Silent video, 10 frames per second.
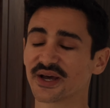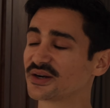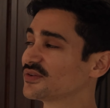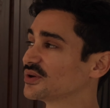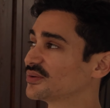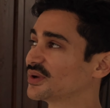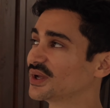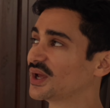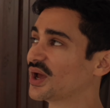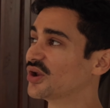I don't even
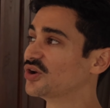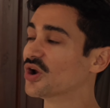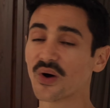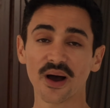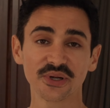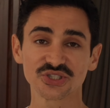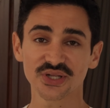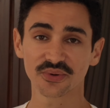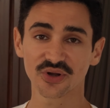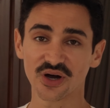know how much
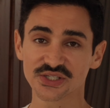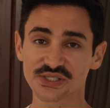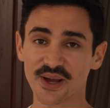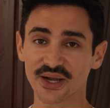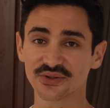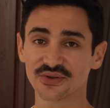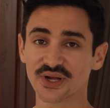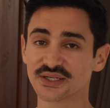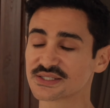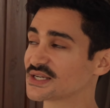that would cost back in the
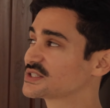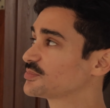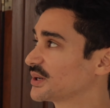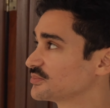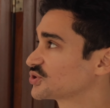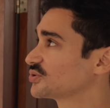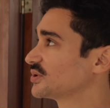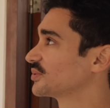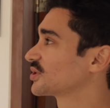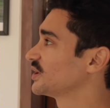United States, but I'm
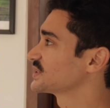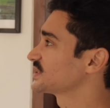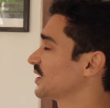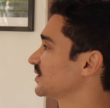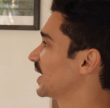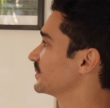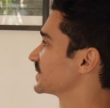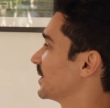sure it would cost 10 times